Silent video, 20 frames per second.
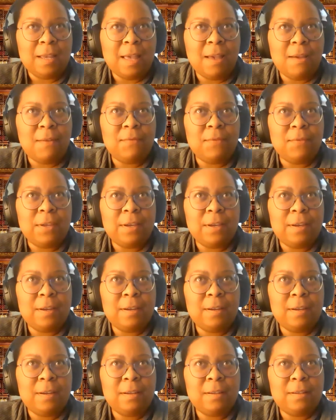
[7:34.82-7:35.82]
Have
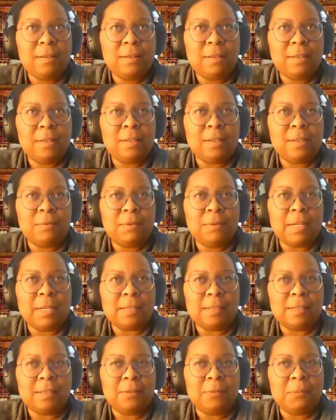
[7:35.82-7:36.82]
there, you know, we
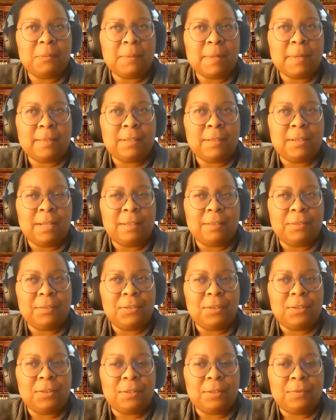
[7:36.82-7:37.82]
talked a little bit about the
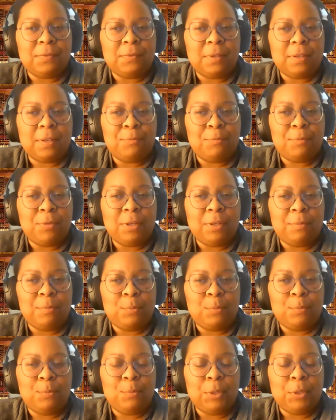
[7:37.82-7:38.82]
challenges of
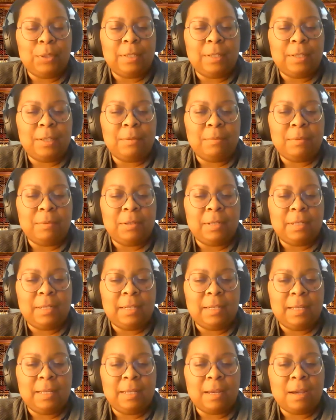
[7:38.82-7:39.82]
building
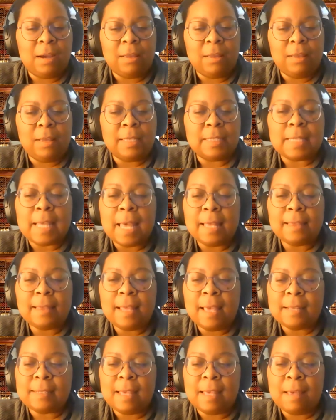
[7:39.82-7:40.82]
community. Has
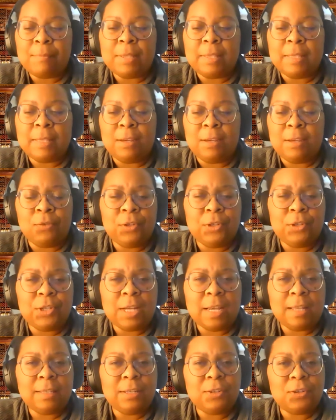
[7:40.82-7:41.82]
that been the only
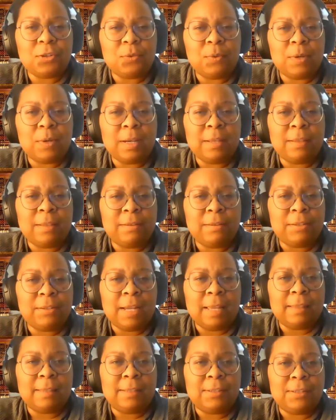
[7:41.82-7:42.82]
challenge, or what other
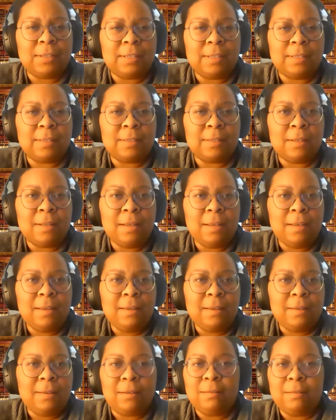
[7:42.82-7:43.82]
challenges
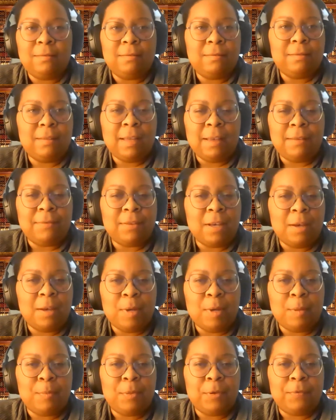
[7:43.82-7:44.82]
have
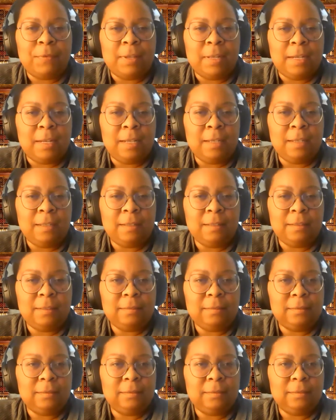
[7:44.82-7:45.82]
come up, if any?
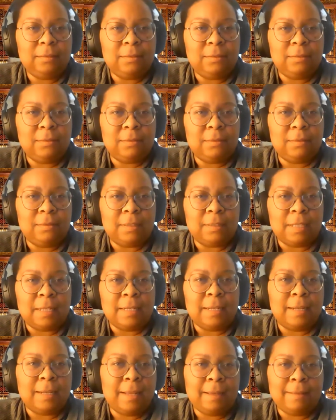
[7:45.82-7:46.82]

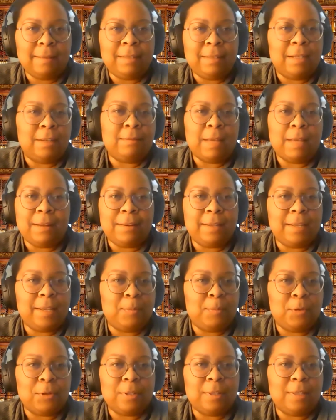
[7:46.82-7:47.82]
And you know, how to
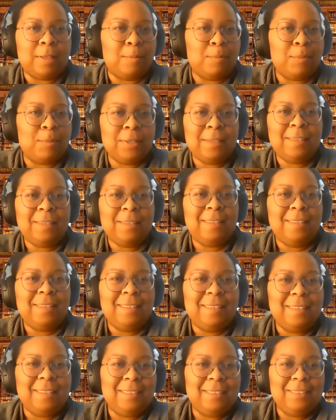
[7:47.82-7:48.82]
keep your club
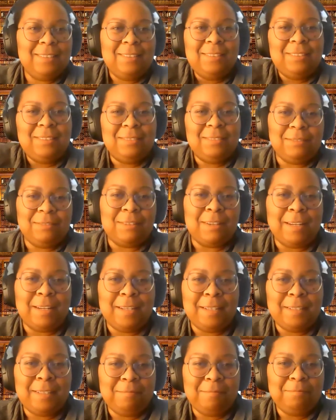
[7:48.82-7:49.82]

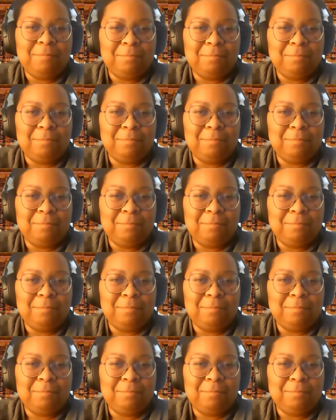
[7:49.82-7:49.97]
running?